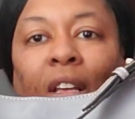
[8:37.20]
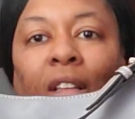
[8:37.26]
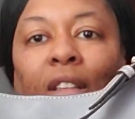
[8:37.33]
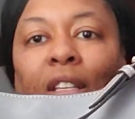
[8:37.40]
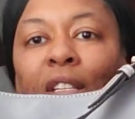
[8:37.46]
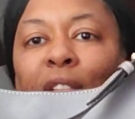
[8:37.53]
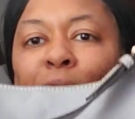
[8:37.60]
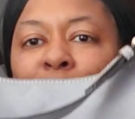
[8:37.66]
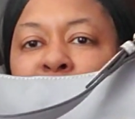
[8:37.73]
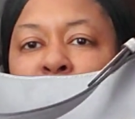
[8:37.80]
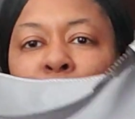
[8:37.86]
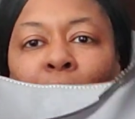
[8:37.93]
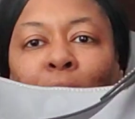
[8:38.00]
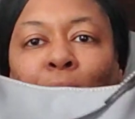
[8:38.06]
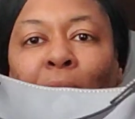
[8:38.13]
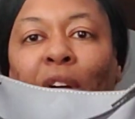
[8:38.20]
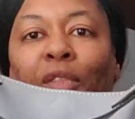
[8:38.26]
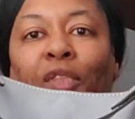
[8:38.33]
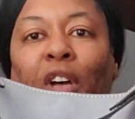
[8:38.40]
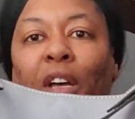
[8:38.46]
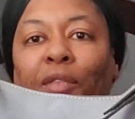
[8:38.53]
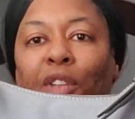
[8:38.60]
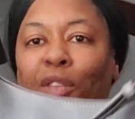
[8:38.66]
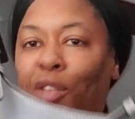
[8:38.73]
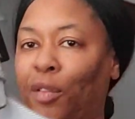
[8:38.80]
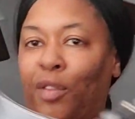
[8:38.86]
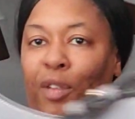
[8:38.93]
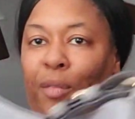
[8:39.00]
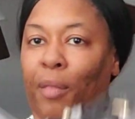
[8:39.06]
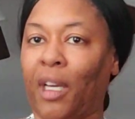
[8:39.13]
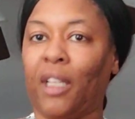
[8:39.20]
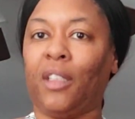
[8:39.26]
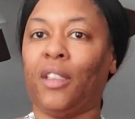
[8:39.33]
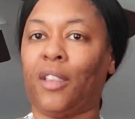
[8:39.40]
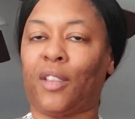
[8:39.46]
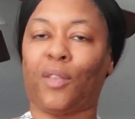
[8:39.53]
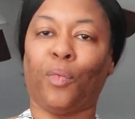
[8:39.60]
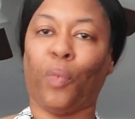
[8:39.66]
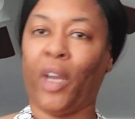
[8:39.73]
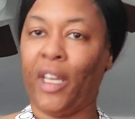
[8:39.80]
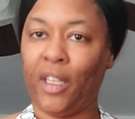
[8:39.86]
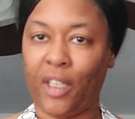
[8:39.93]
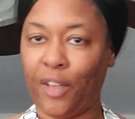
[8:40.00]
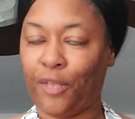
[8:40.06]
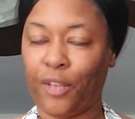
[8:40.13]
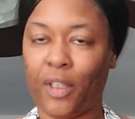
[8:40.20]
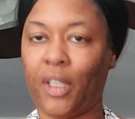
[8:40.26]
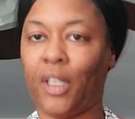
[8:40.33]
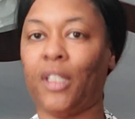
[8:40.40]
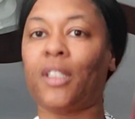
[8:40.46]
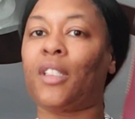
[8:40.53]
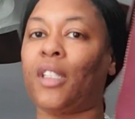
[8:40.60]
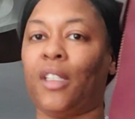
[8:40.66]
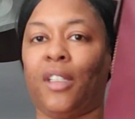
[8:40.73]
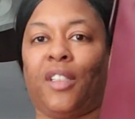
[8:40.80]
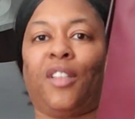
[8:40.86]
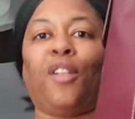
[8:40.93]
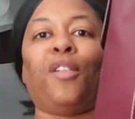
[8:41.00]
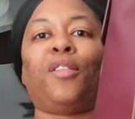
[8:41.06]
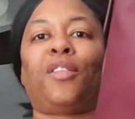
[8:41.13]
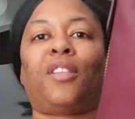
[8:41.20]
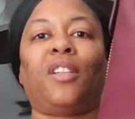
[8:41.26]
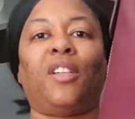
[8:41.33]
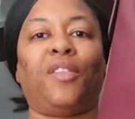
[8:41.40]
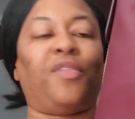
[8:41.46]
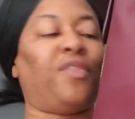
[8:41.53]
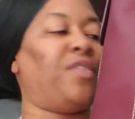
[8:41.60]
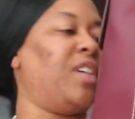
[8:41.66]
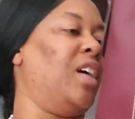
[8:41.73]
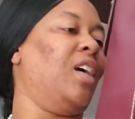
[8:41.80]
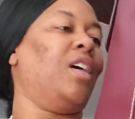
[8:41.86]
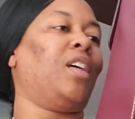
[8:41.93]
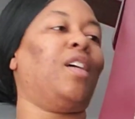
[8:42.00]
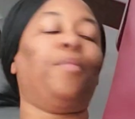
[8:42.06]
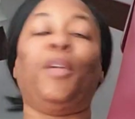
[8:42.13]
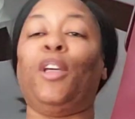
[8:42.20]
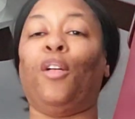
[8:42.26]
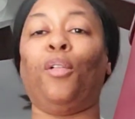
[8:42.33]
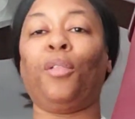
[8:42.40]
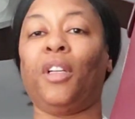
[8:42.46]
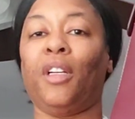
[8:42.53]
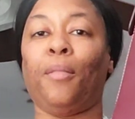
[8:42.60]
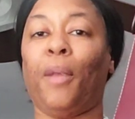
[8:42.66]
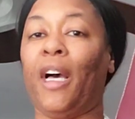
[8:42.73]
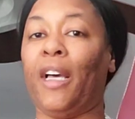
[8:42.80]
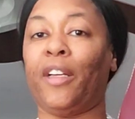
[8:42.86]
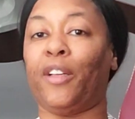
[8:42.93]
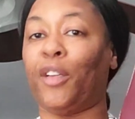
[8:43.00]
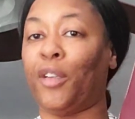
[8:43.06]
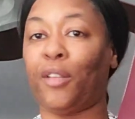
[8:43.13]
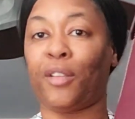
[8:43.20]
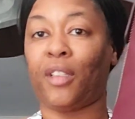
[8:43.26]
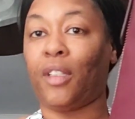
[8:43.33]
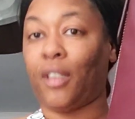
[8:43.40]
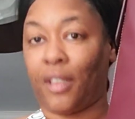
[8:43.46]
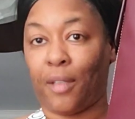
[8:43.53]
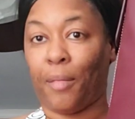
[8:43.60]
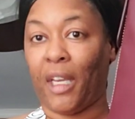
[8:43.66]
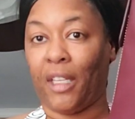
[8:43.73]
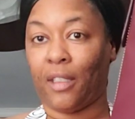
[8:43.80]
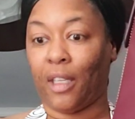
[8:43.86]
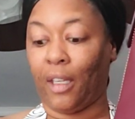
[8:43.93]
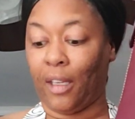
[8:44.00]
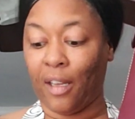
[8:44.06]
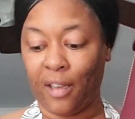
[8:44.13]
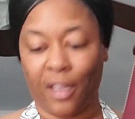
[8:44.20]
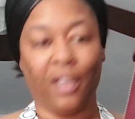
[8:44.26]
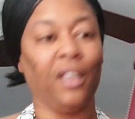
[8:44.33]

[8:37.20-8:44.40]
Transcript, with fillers: this one is probably about five years old, so mine looks way different than Suz. Her stuff could be older than mine and hers looks amazing.